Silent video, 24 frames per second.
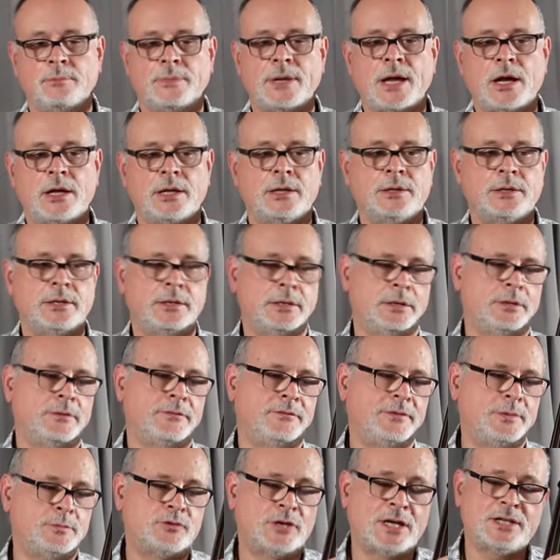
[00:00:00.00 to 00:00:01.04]
uh,
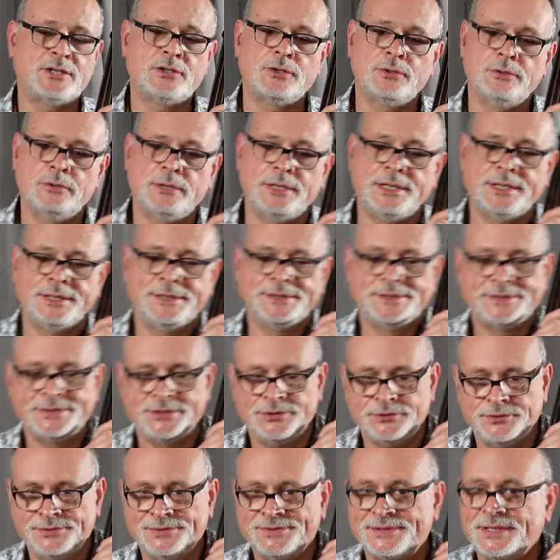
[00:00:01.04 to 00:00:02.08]
vibrato is
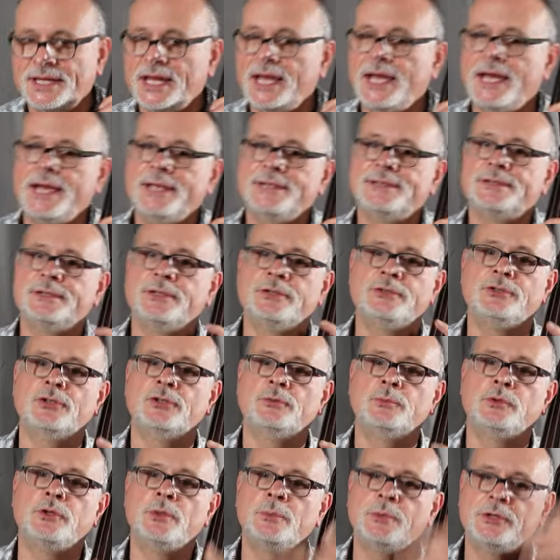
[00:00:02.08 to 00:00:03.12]
used as an
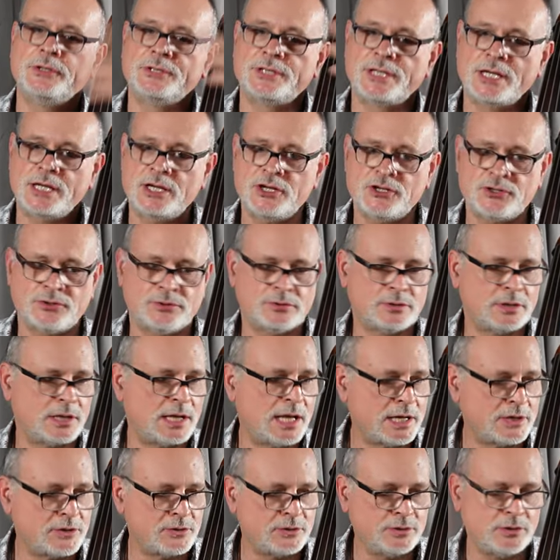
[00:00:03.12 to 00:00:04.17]
ornamentation
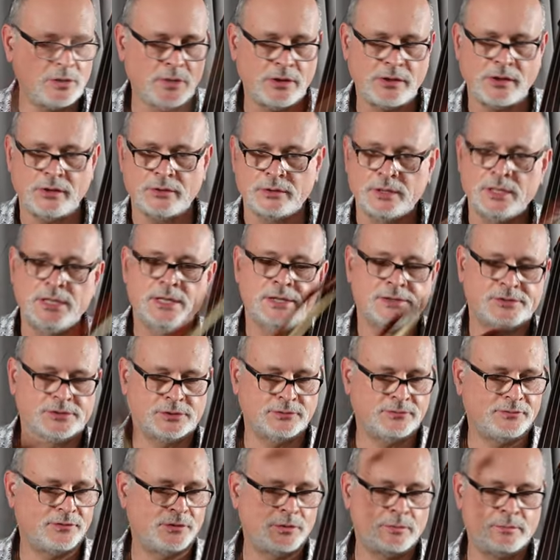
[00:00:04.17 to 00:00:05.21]
like another.
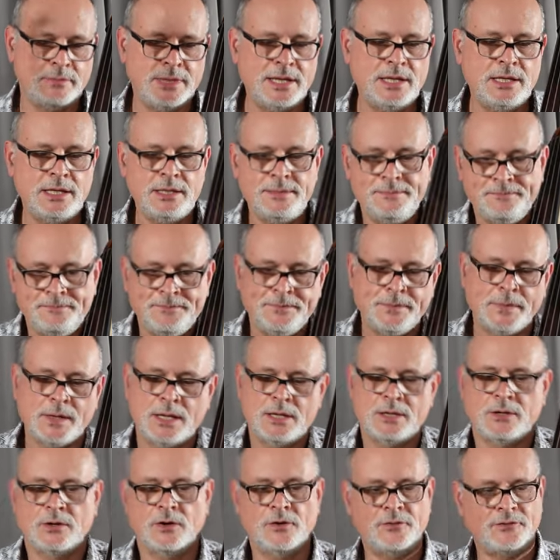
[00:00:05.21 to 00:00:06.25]
So for me,
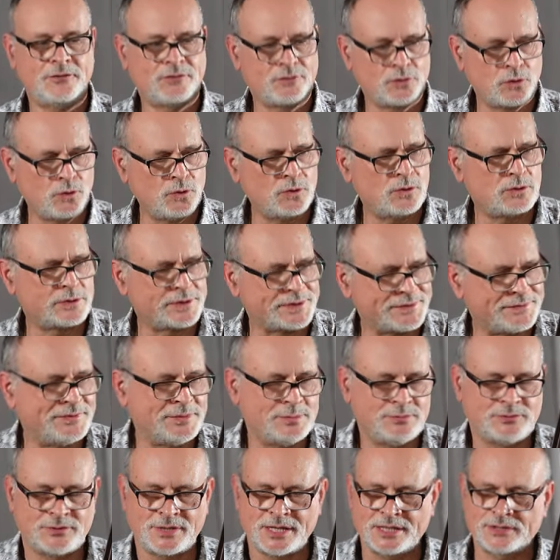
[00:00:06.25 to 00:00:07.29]
of course,
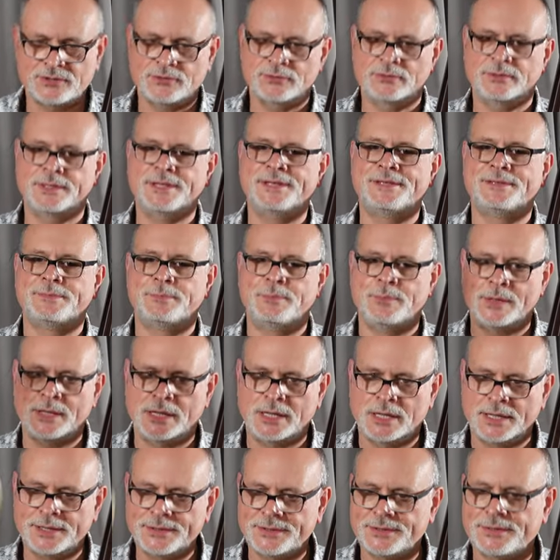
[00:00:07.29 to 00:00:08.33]
vibrato is
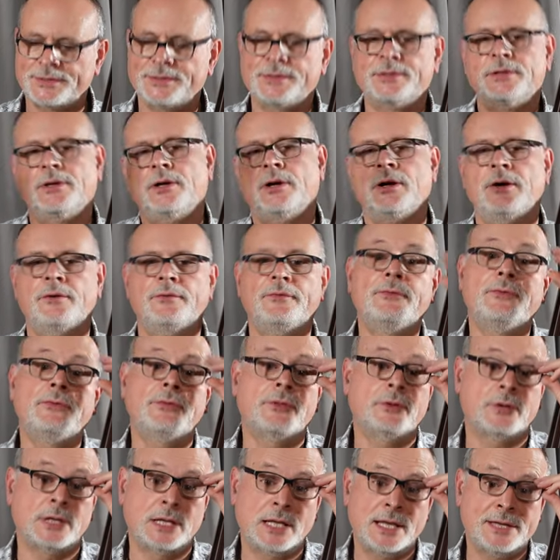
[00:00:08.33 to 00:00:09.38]
part of
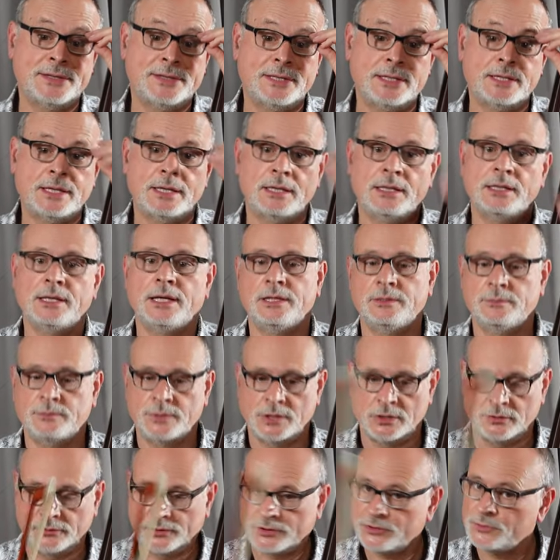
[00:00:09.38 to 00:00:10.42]
the classical and
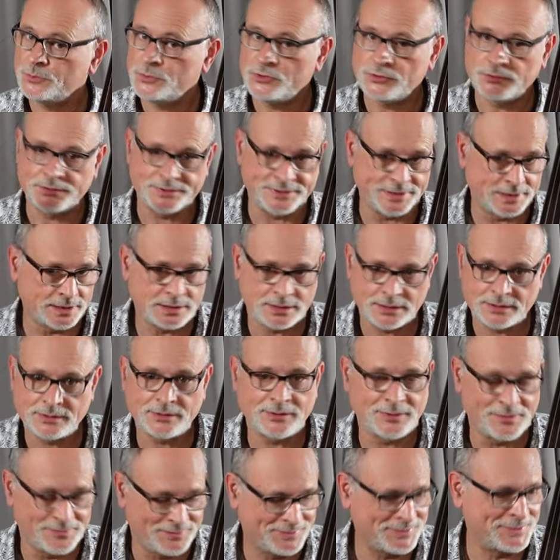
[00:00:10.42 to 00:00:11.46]
baroque music,
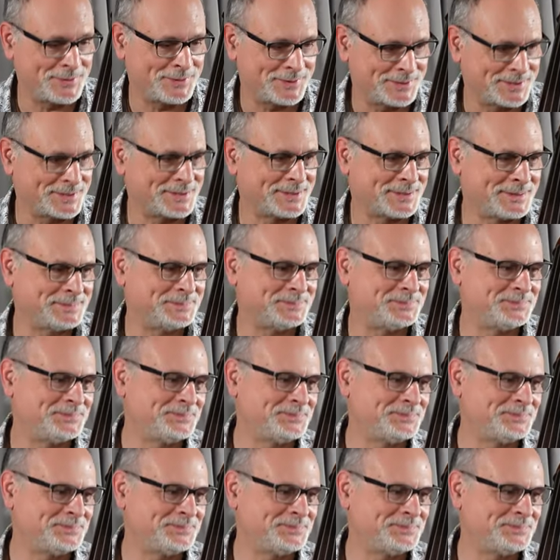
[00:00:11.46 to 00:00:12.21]
of course.